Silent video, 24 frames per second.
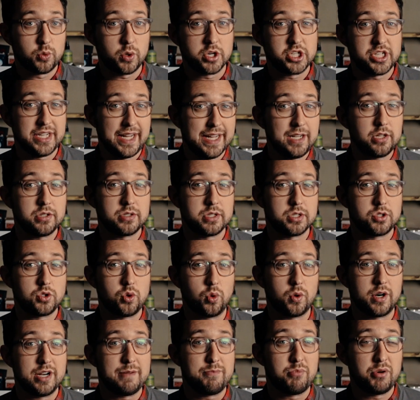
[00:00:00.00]
where she enters the
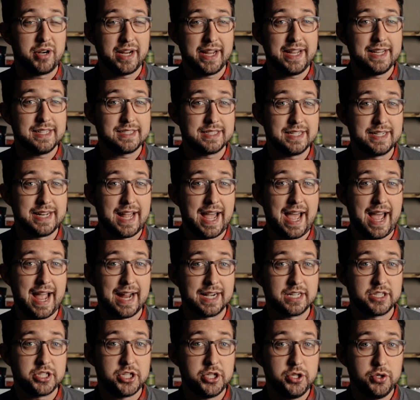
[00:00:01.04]
story, bringing us into
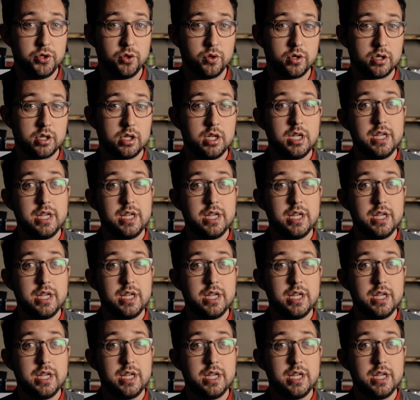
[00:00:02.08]
Act 2.